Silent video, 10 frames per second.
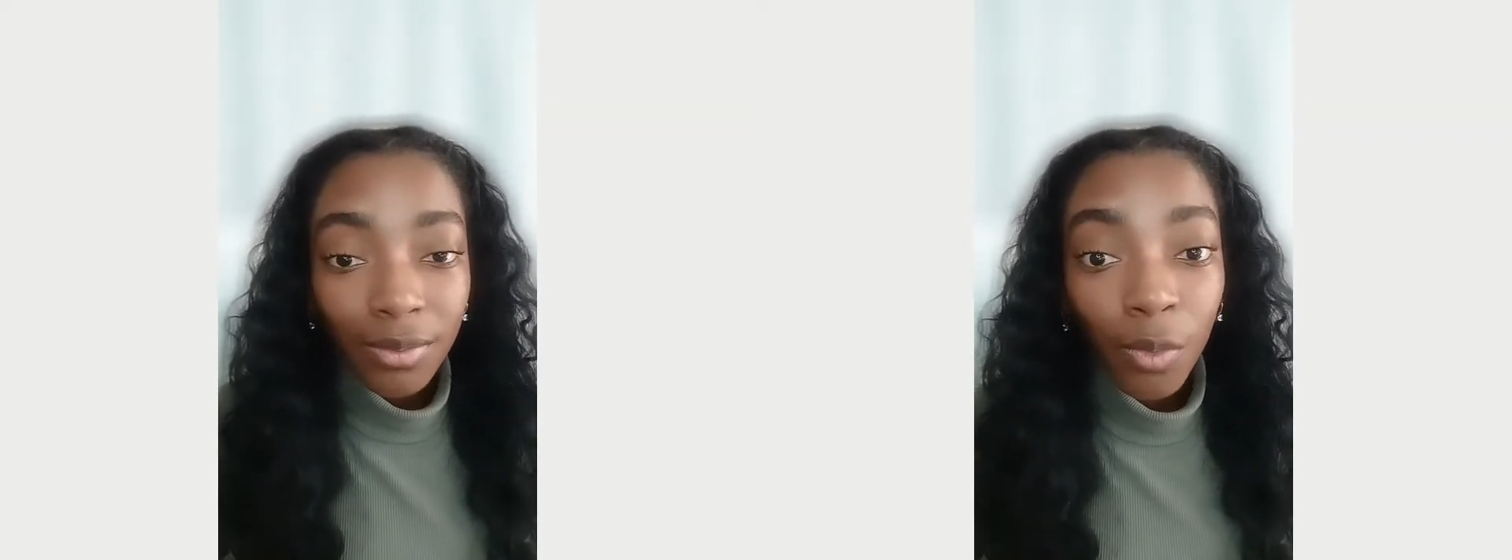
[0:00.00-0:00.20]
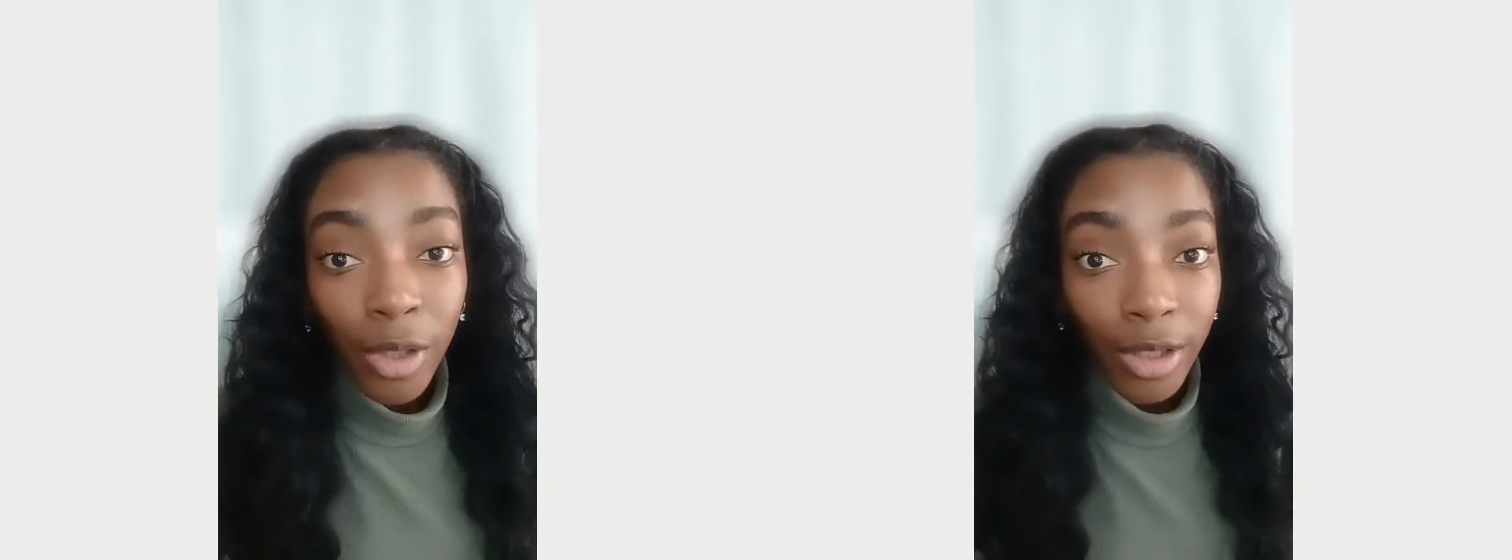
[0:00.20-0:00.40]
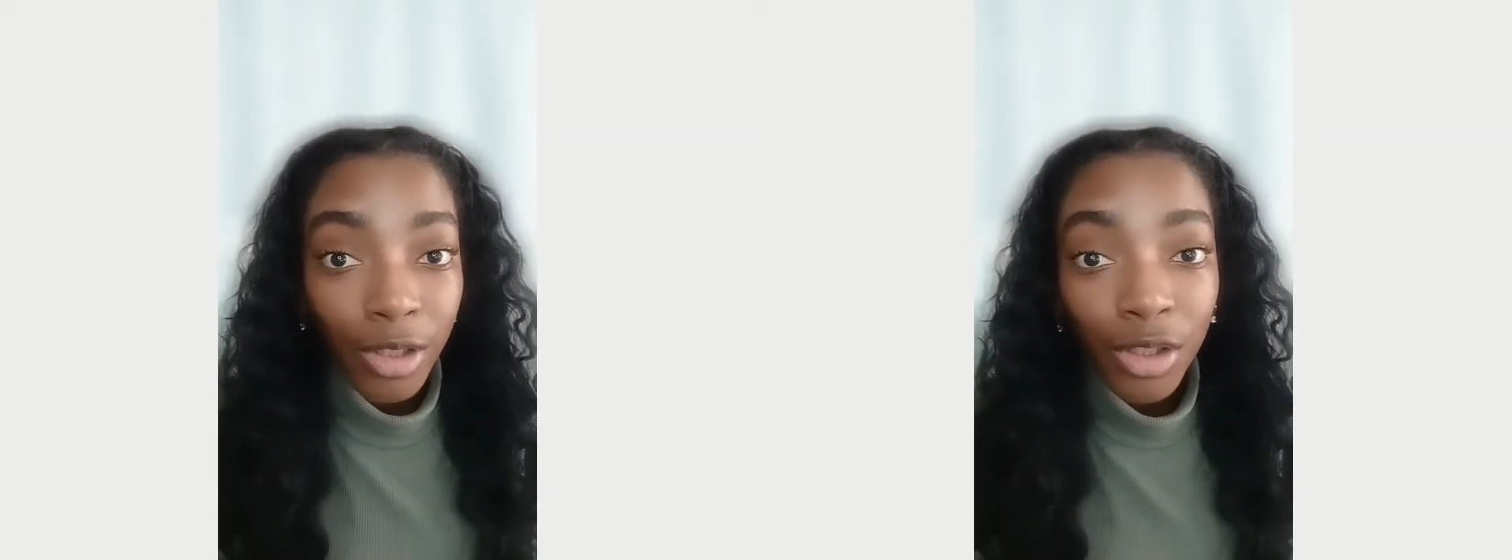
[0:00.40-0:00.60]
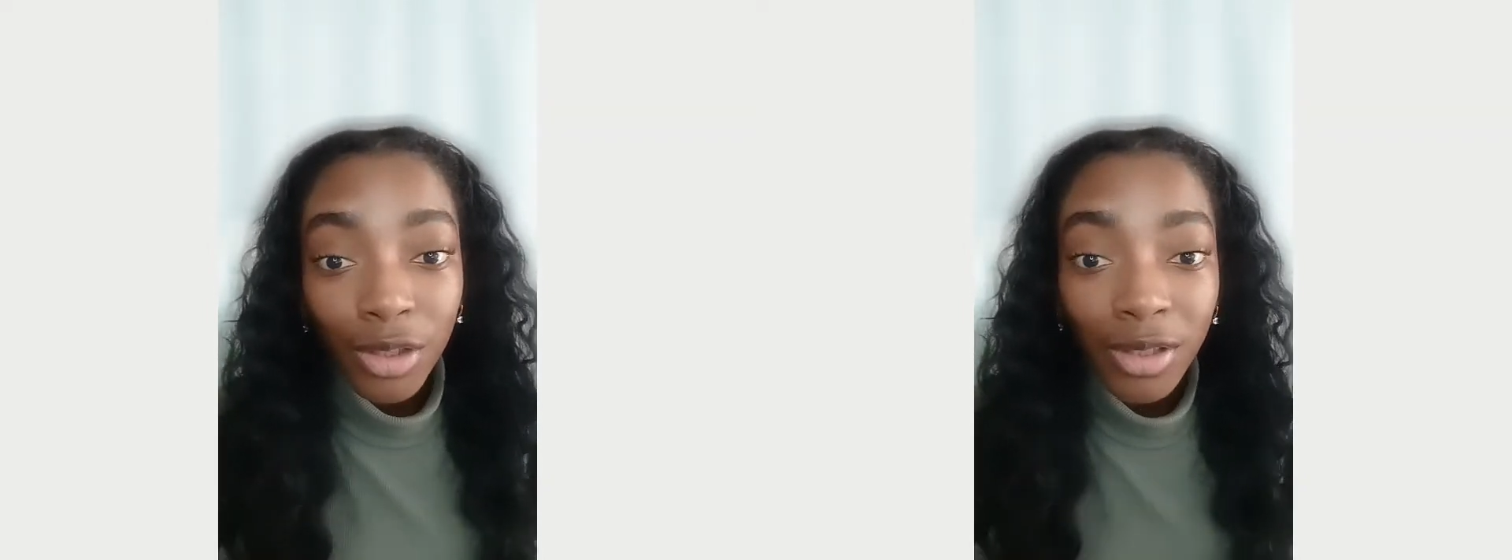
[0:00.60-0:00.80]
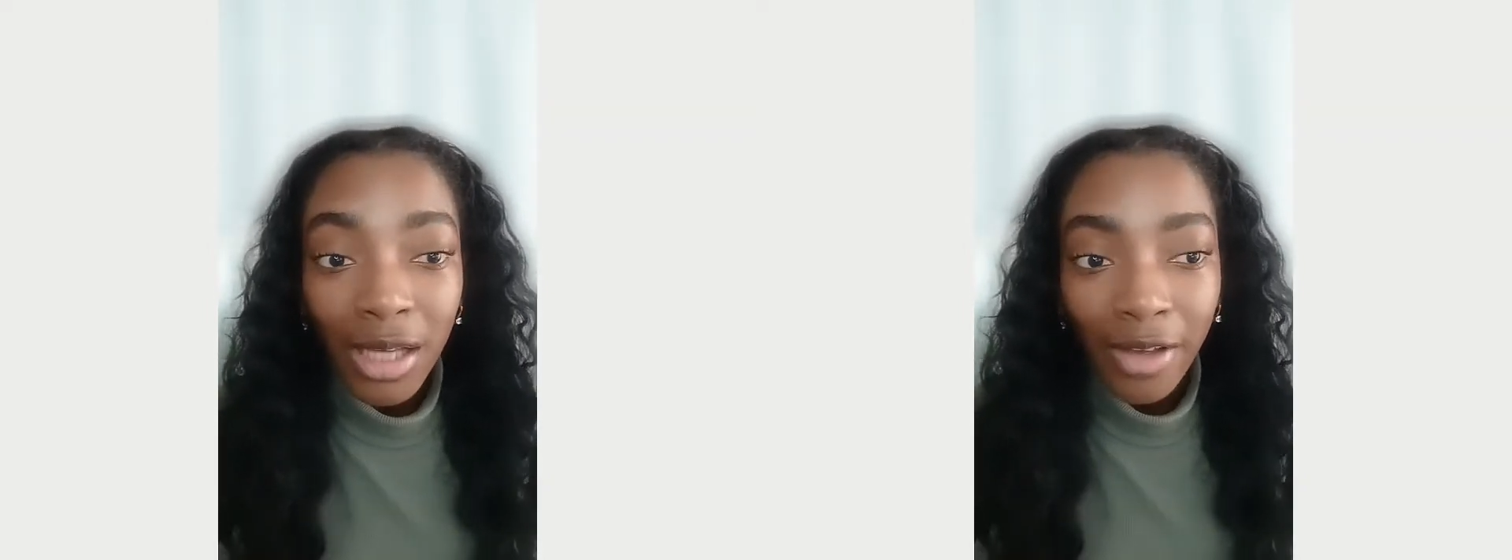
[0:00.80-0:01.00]
where it
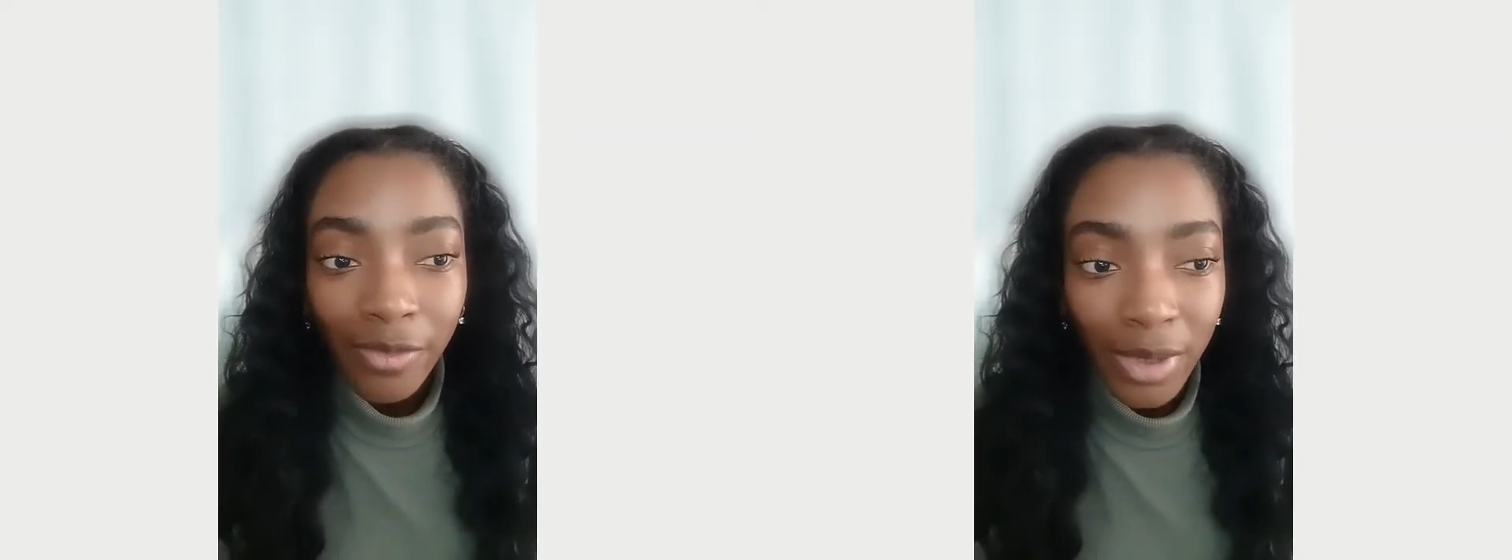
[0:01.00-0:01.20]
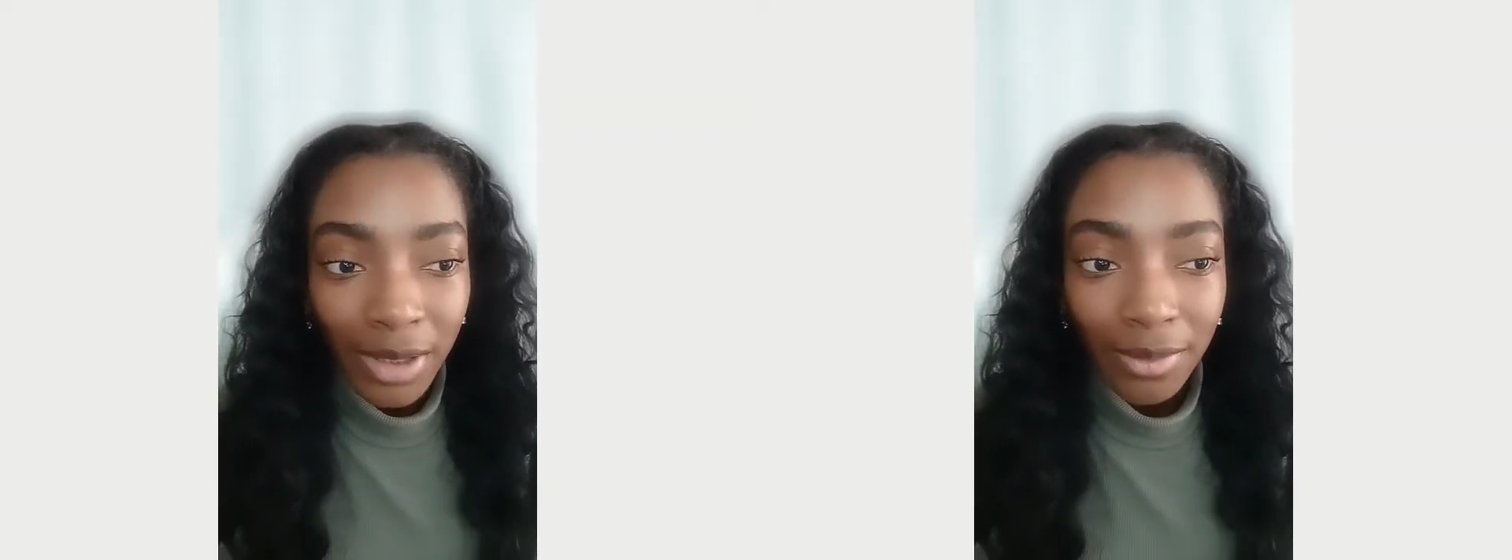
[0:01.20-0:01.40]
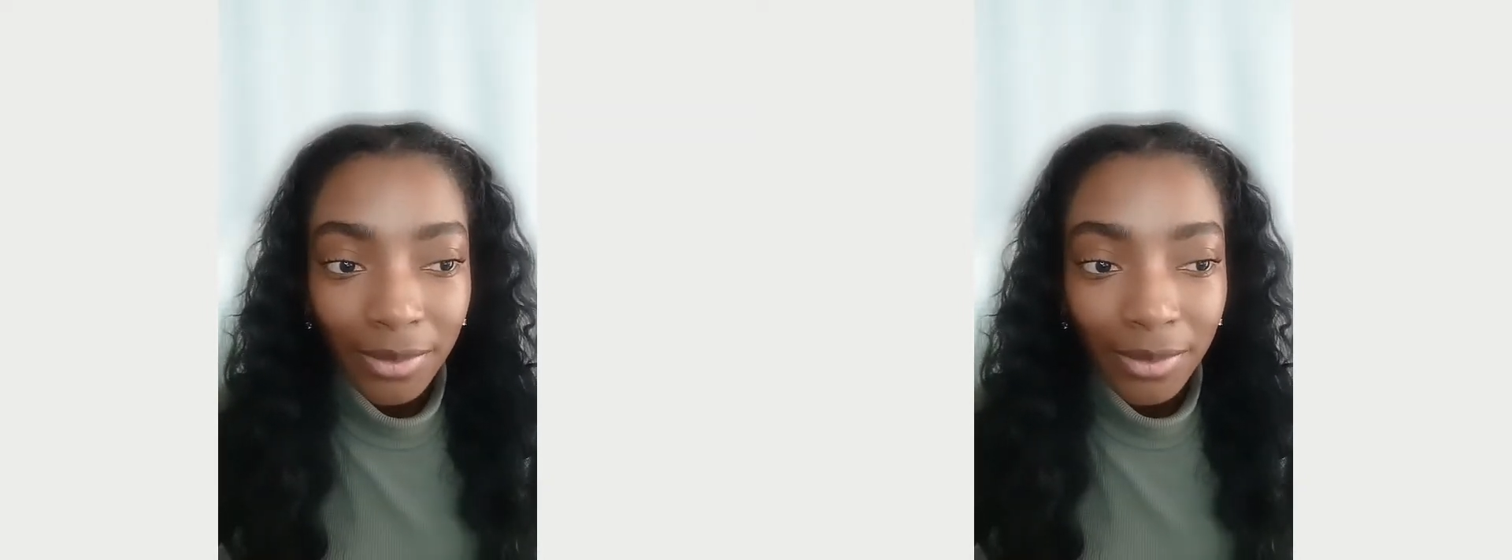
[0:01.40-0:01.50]
shouldn't have been.